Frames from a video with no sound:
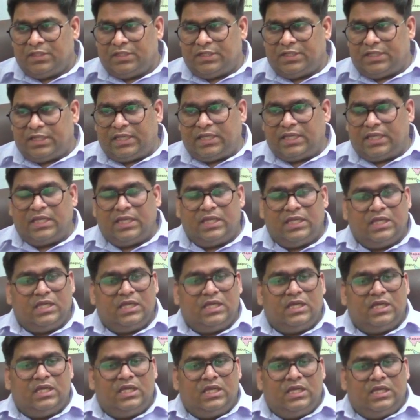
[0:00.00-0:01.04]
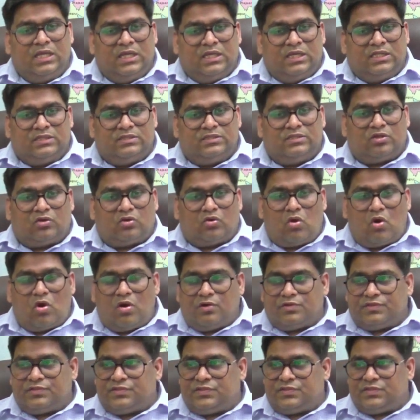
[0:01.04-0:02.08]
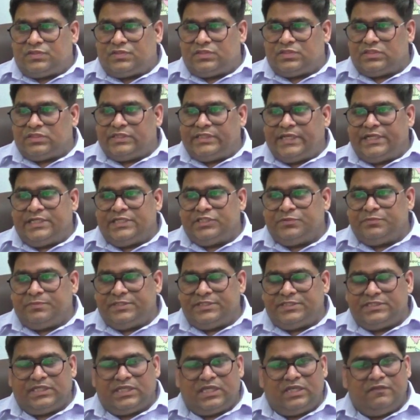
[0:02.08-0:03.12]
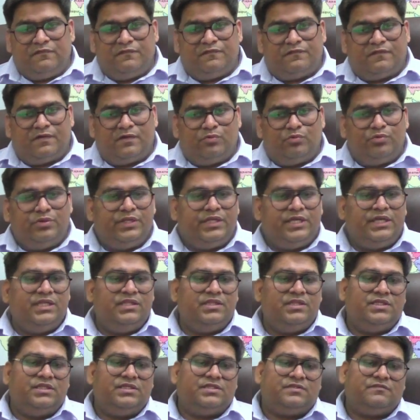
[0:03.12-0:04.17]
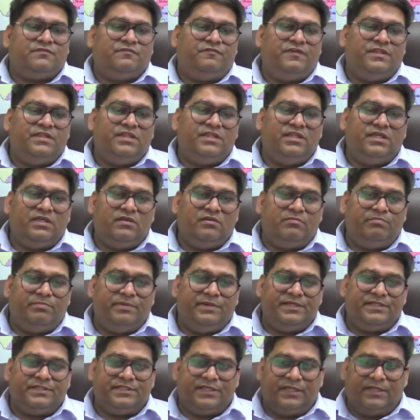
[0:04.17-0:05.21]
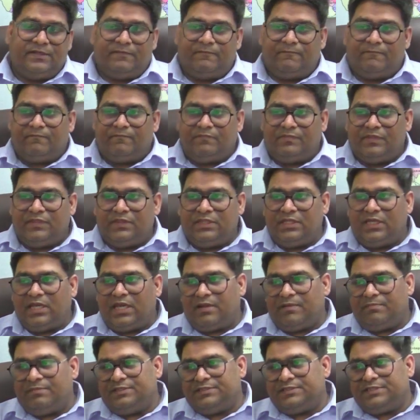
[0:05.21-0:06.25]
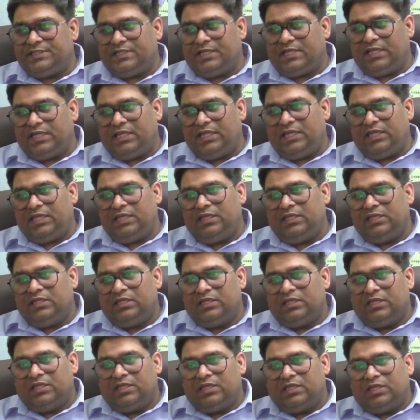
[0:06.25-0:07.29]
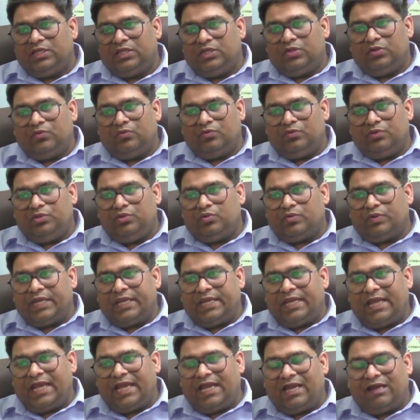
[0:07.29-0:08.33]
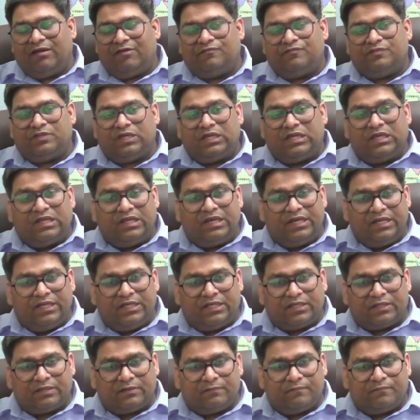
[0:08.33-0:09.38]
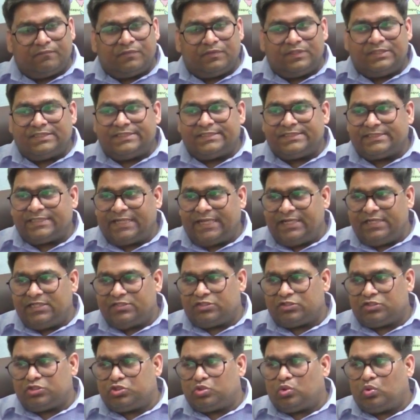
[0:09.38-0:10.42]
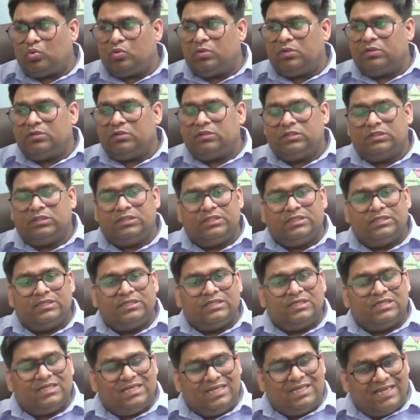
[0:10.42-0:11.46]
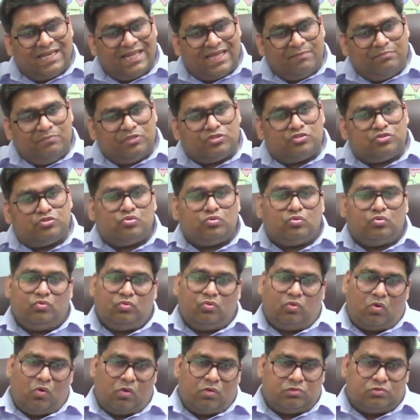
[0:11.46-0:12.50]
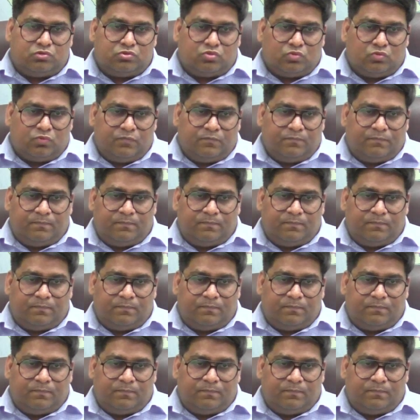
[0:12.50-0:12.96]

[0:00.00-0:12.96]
Okay, the rocks that is basically found in this Vindhyan basin, they are basically, you can have the grit, sandstone, limestone also.